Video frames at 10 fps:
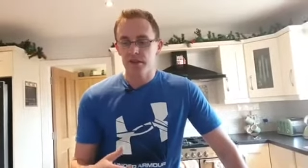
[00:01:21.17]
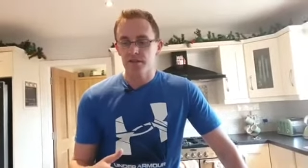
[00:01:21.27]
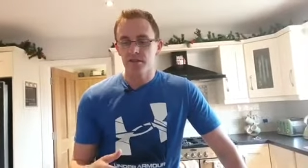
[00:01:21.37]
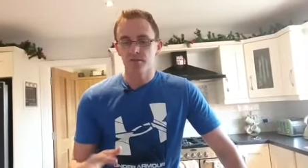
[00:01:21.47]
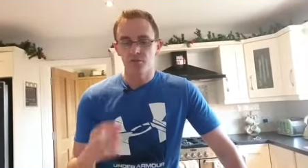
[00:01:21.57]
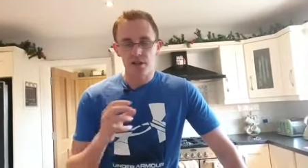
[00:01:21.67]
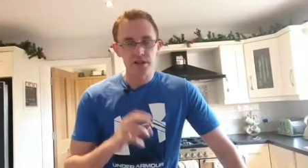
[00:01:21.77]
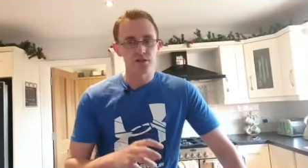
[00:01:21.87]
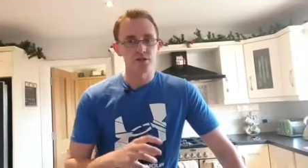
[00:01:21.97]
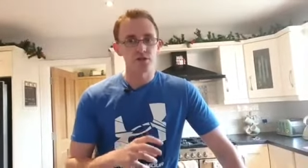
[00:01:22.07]
the
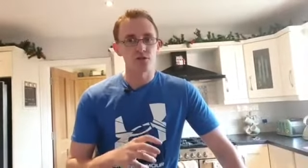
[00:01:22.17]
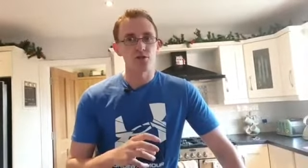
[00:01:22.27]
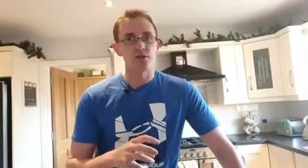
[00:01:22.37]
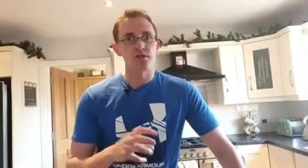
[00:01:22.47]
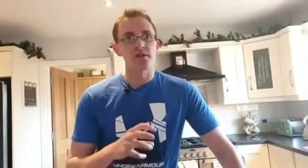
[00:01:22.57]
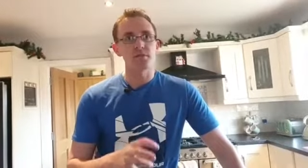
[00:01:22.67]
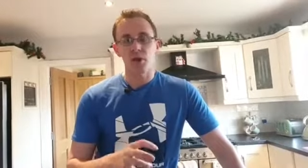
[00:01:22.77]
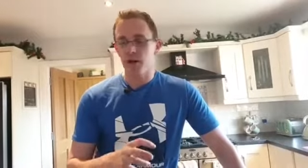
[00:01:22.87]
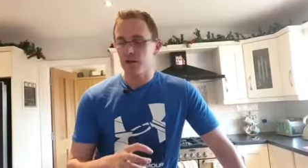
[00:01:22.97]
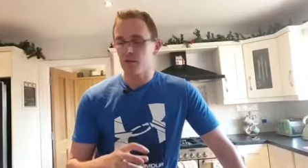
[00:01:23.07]
release of the sugars in the
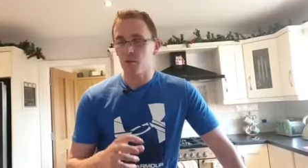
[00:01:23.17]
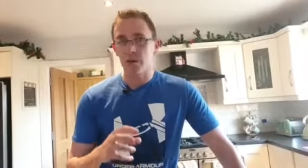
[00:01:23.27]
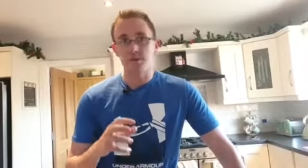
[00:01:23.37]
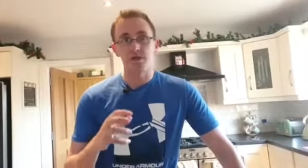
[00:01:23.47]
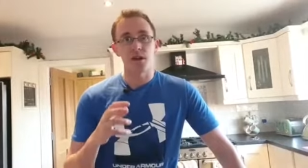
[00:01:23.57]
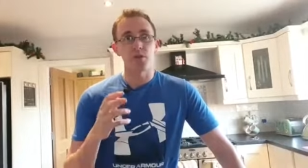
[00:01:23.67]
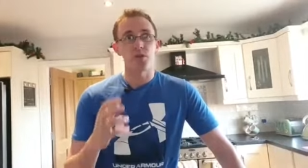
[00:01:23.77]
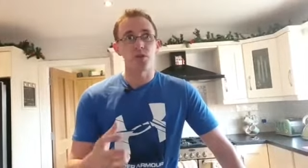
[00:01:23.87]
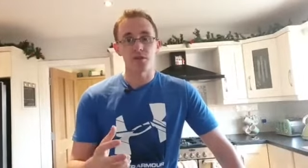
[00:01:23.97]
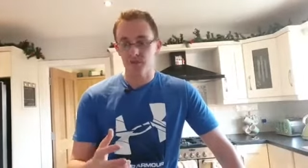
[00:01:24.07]
body with a
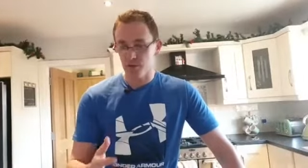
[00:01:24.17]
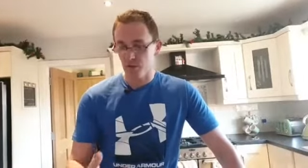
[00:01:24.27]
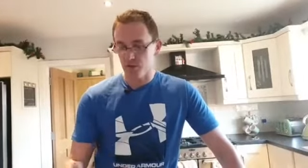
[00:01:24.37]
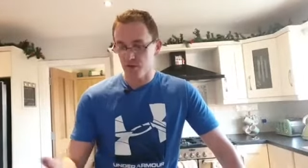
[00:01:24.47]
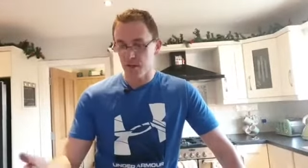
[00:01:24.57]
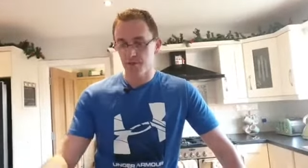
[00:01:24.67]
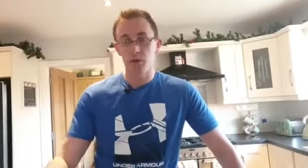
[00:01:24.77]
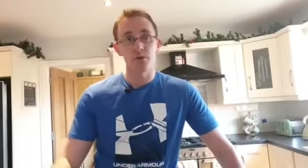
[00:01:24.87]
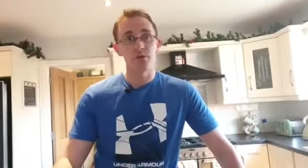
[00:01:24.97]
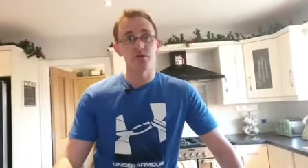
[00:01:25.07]
protein source. That's
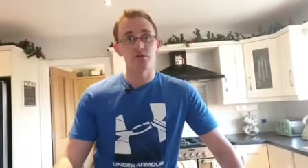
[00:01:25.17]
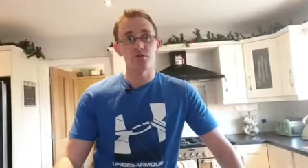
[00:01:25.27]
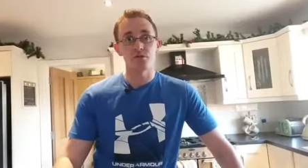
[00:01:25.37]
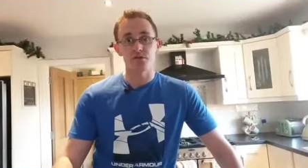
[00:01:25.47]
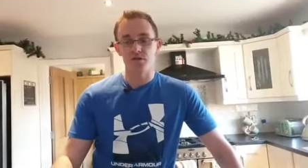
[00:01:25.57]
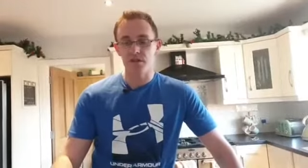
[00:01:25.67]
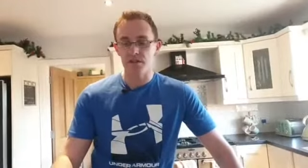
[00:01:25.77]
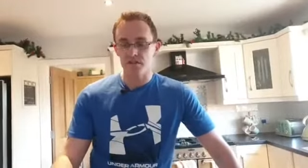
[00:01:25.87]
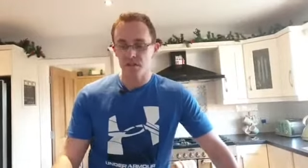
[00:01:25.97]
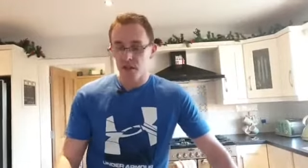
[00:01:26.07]
why we've introduced the
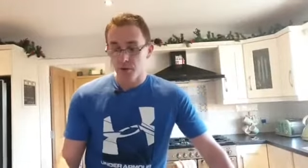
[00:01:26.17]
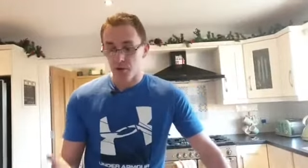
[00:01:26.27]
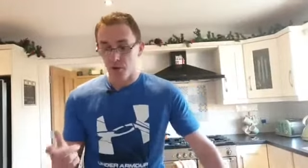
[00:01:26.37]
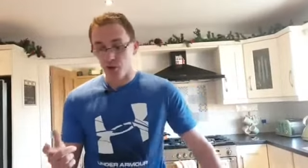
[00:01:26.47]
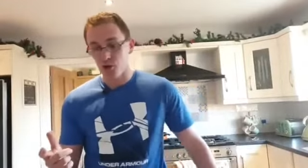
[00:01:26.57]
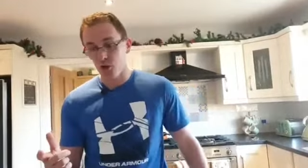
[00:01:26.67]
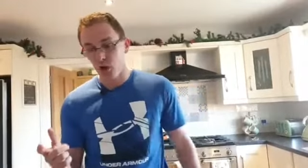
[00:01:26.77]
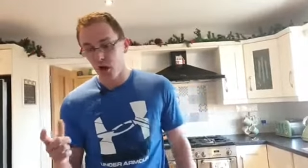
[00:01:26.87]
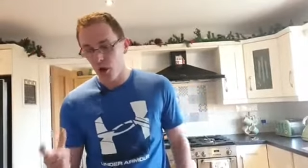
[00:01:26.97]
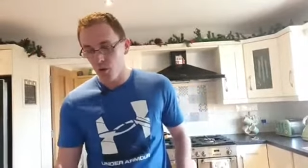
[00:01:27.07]
seeds. But I'm going to show
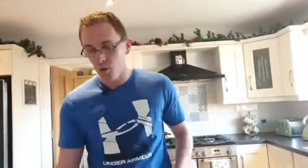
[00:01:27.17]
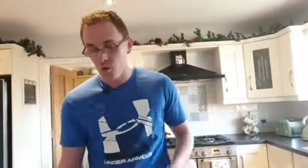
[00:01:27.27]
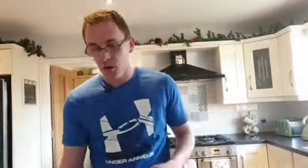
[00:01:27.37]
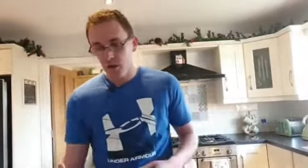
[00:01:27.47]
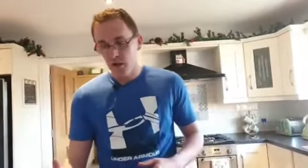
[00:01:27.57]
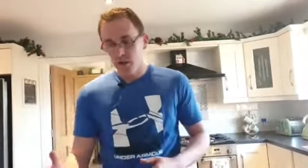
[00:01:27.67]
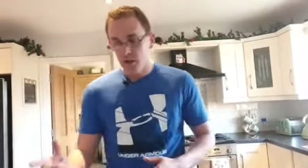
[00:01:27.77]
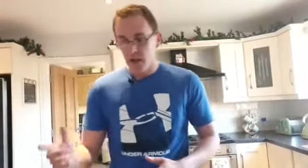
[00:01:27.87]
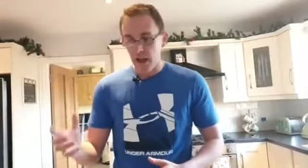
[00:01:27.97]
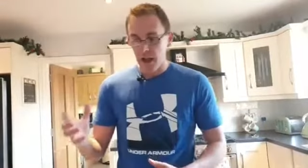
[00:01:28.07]
you how
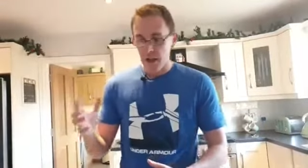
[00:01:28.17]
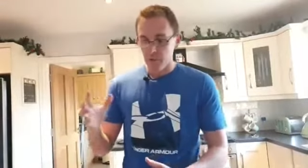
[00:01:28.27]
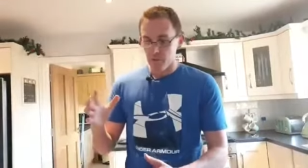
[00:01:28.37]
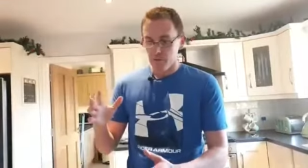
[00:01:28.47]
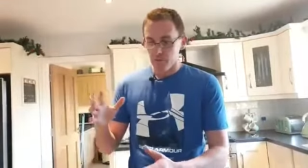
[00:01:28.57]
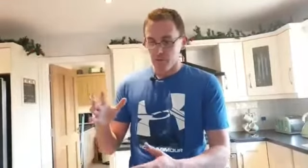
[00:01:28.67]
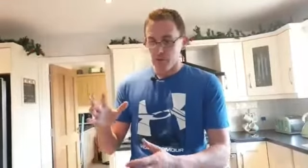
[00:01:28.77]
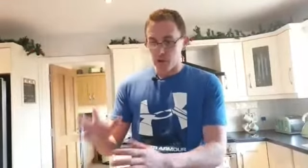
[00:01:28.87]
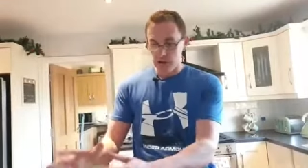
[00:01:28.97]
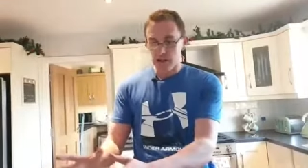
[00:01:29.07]

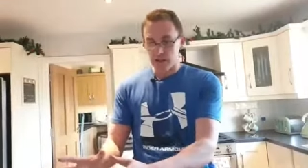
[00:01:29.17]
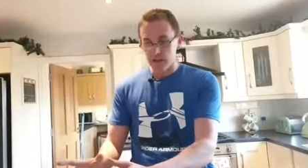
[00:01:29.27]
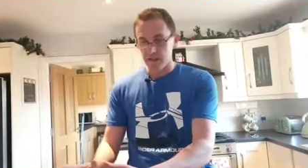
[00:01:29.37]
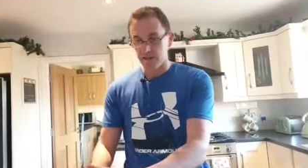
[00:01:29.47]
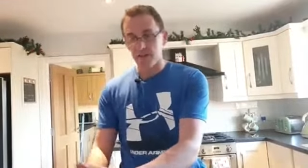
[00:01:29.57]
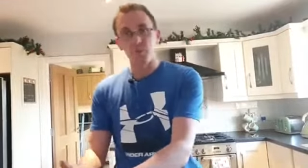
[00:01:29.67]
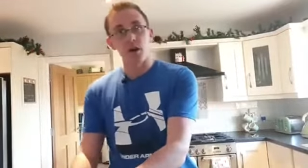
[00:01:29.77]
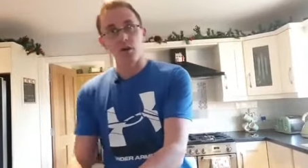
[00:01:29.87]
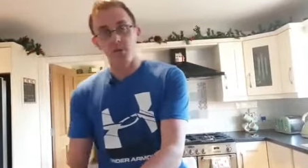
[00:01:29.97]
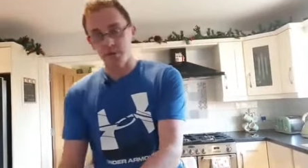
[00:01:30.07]
quickly this can
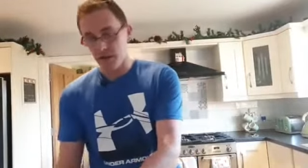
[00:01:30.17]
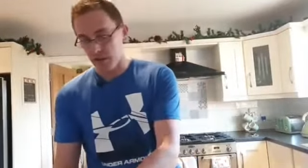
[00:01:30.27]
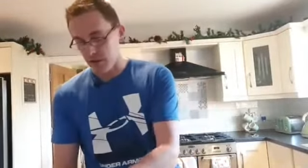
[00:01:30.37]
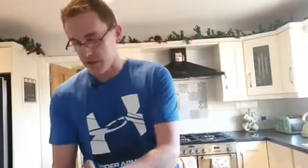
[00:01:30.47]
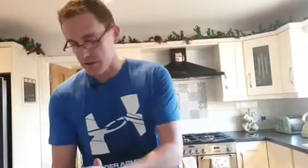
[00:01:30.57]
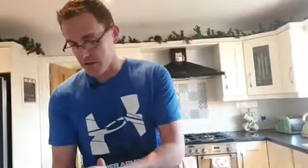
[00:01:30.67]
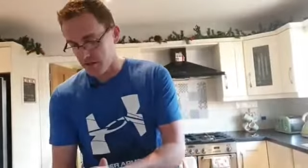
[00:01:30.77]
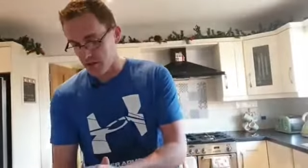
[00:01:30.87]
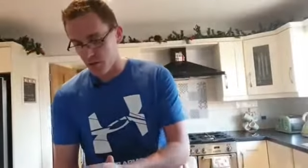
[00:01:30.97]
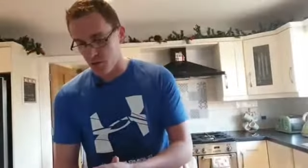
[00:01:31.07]
pile up
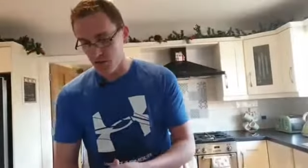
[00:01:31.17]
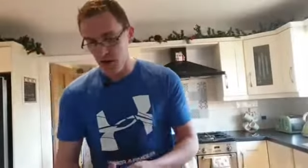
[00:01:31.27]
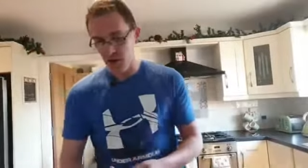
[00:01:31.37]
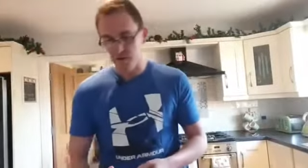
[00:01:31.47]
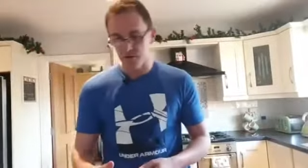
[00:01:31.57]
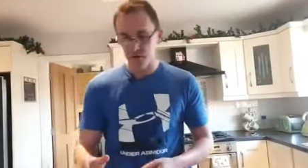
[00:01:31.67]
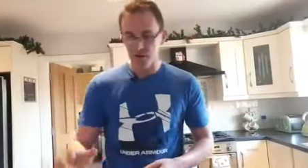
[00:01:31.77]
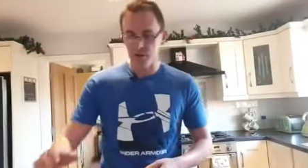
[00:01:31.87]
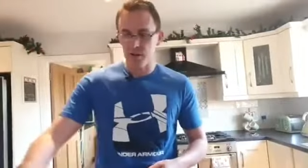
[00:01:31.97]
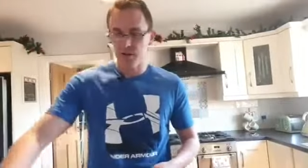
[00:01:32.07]
to 200 calories.
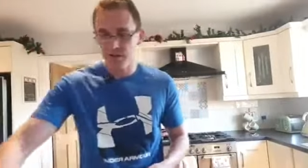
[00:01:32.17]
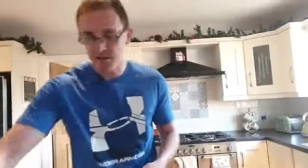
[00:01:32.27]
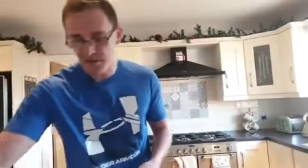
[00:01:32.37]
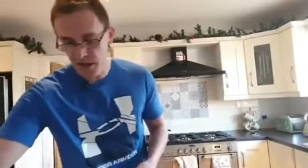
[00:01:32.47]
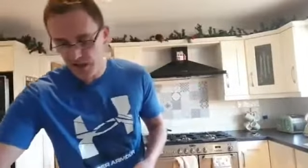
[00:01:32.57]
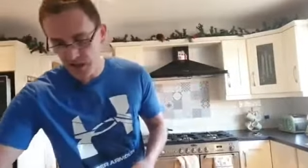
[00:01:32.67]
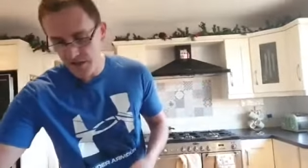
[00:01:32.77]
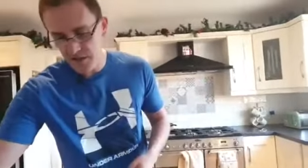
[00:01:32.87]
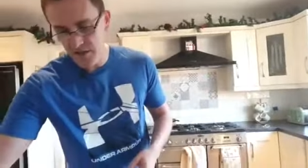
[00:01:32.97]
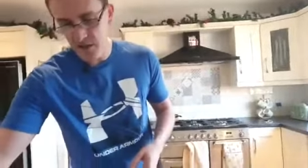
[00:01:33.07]
Okay, so in this
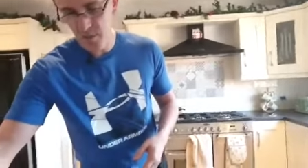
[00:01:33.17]
little